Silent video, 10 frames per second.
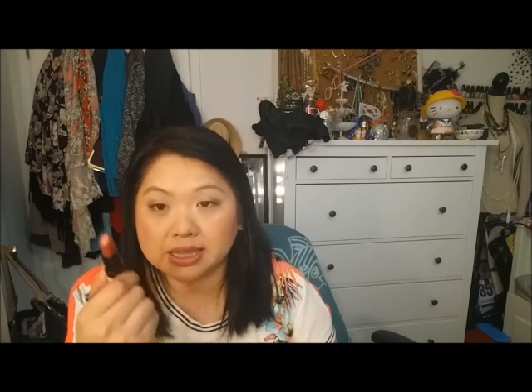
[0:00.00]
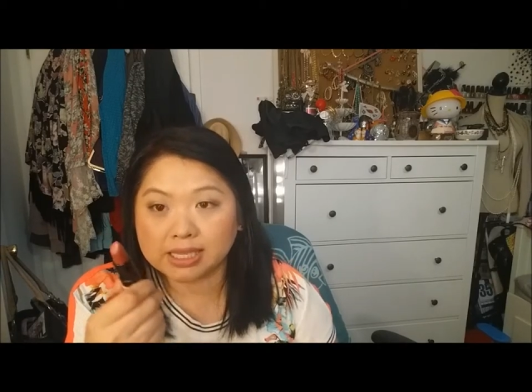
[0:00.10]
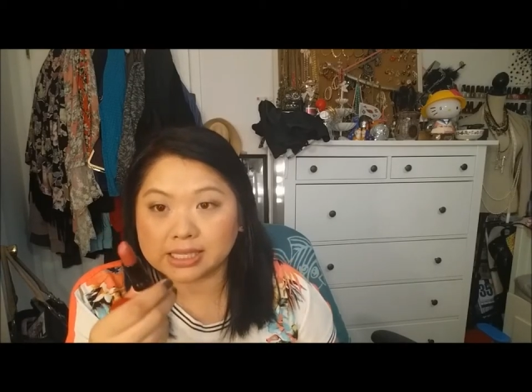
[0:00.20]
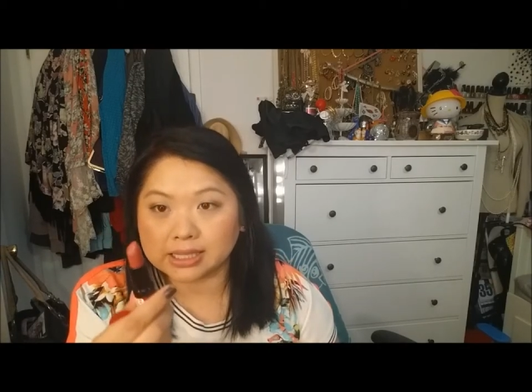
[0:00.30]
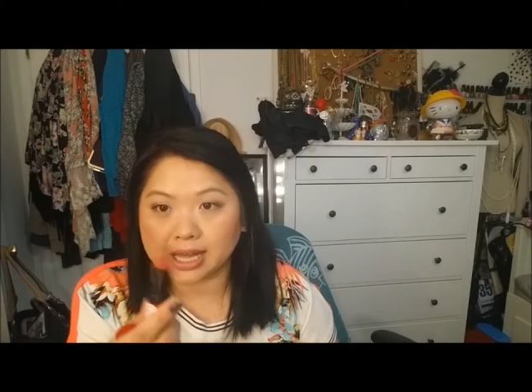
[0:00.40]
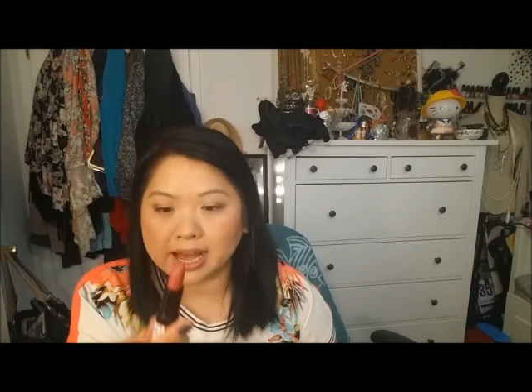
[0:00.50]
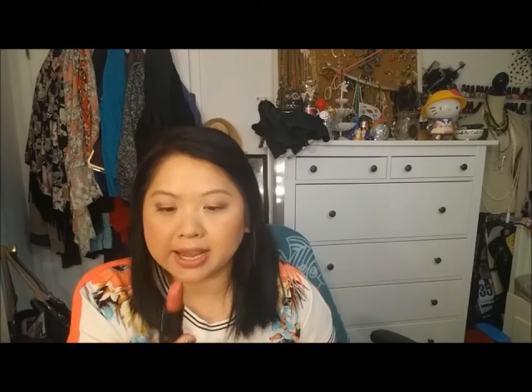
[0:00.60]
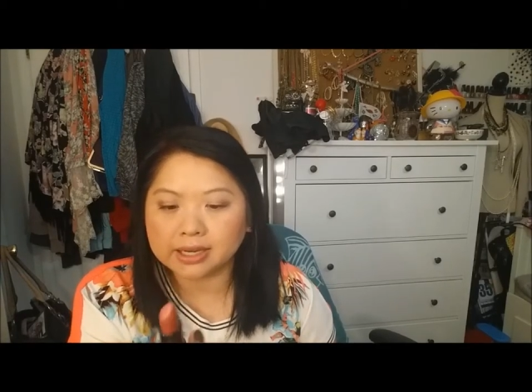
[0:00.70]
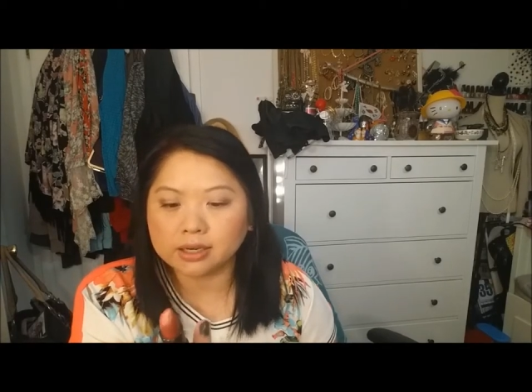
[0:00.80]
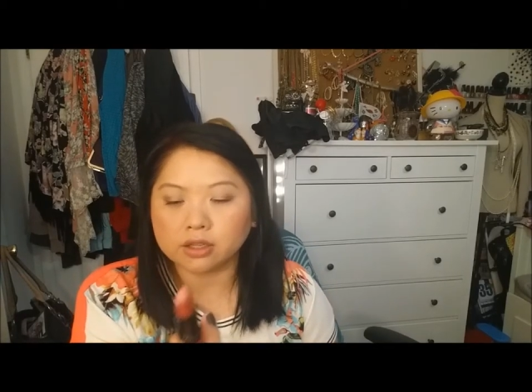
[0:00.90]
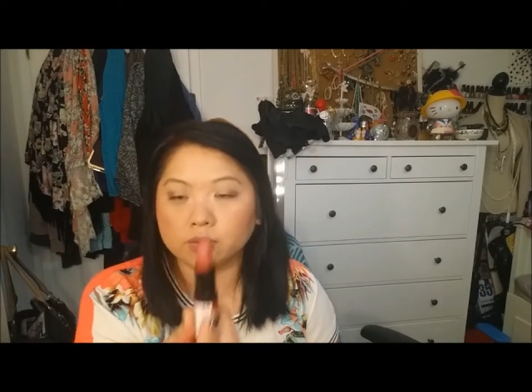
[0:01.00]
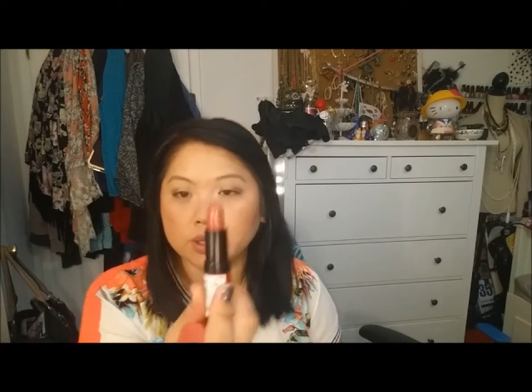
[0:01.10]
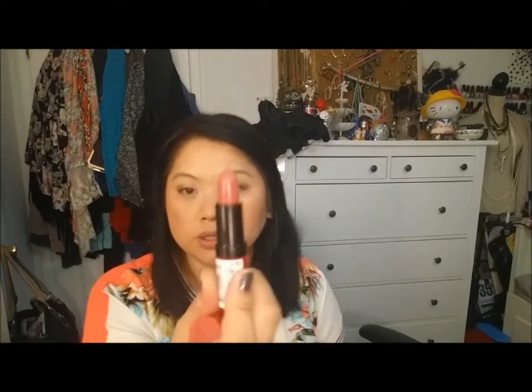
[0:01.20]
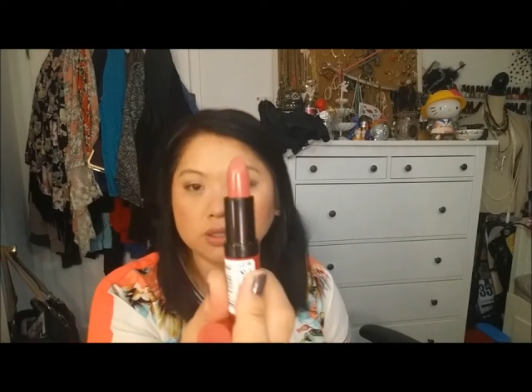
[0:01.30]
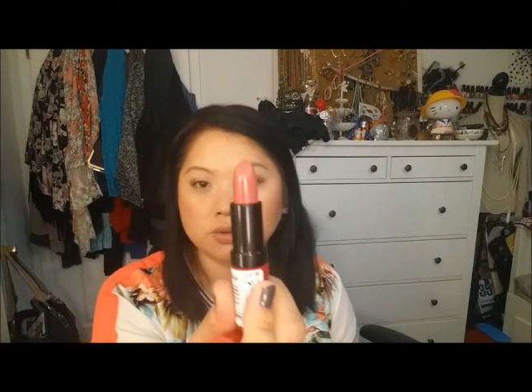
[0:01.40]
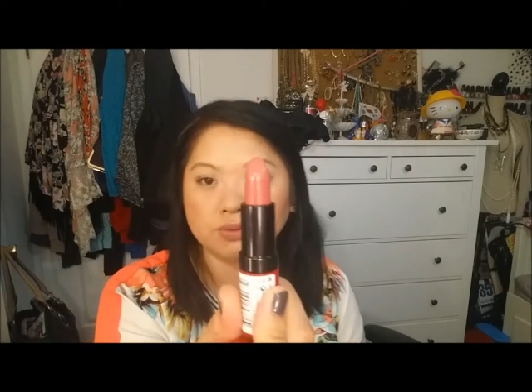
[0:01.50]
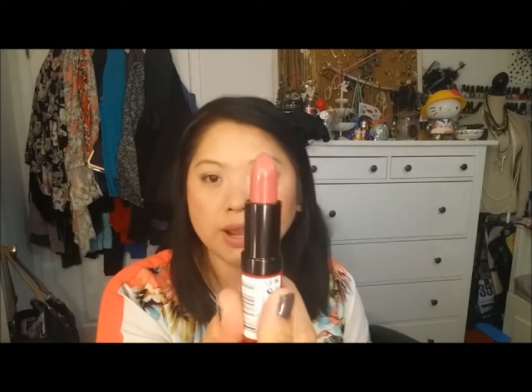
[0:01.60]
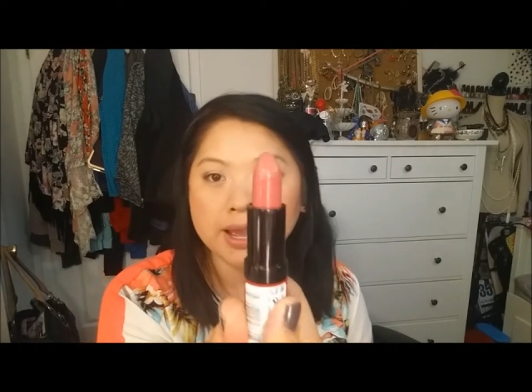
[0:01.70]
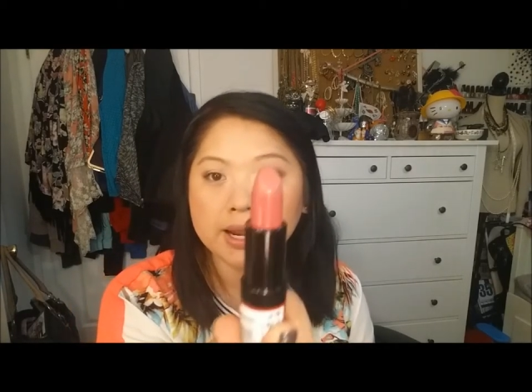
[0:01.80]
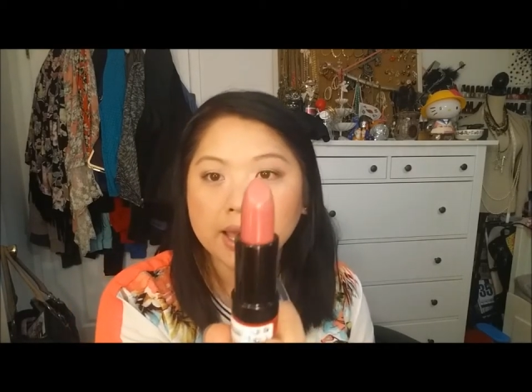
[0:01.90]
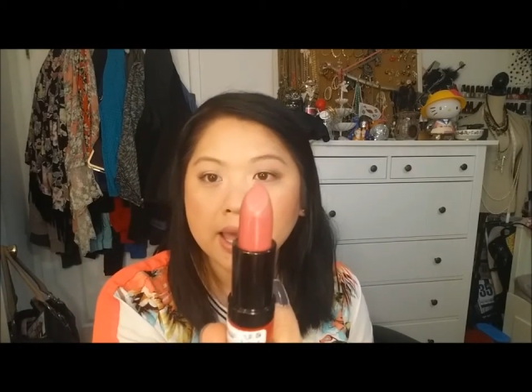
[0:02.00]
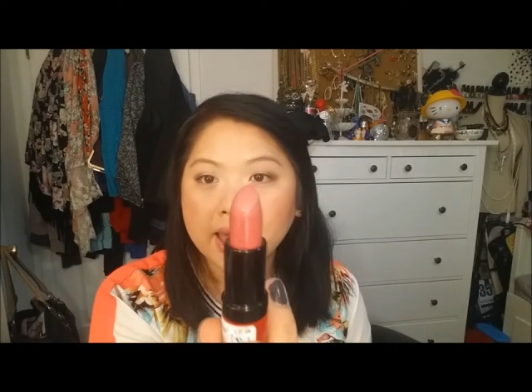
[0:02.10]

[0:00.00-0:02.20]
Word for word: in this line, the ones in the red.